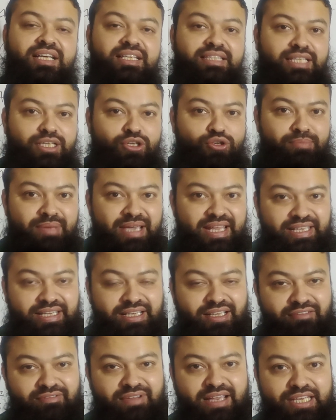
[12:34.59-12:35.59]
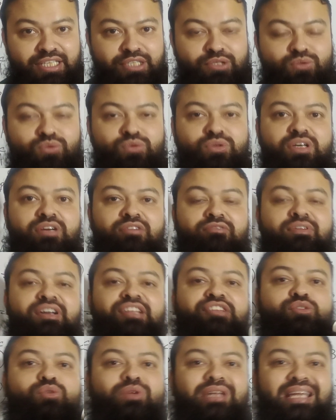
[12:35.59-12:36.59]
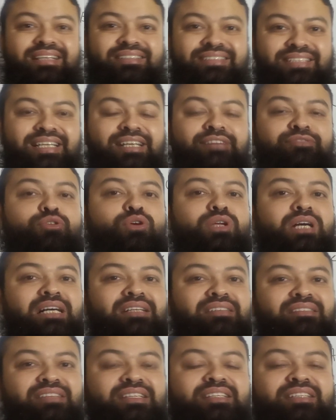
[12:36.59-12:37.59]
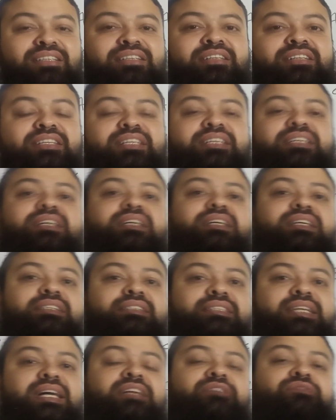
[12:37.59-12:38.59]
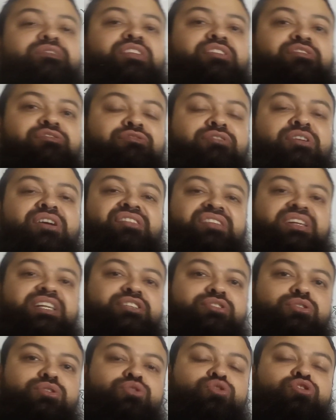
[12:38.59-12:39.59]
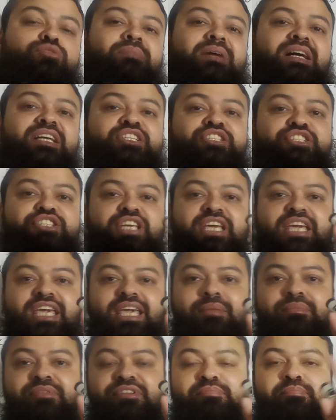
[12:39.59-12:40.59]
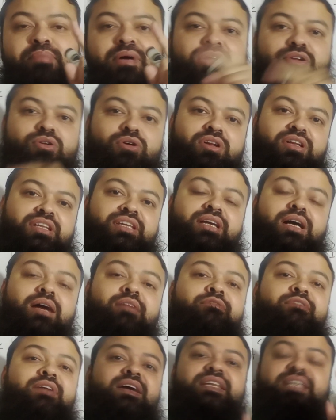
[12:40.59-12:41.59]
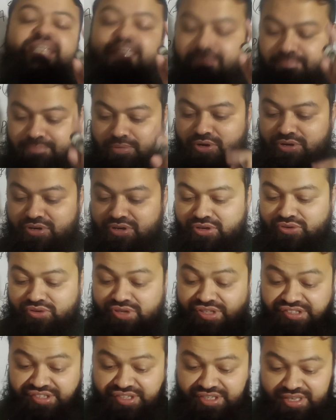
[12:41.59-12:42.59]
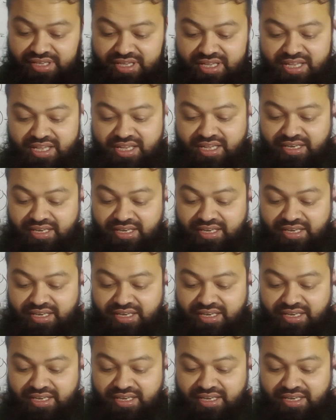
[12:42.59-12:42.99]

The numerical value was collected for uncertainty, that was first introduced by James Bernoulli. A very important question.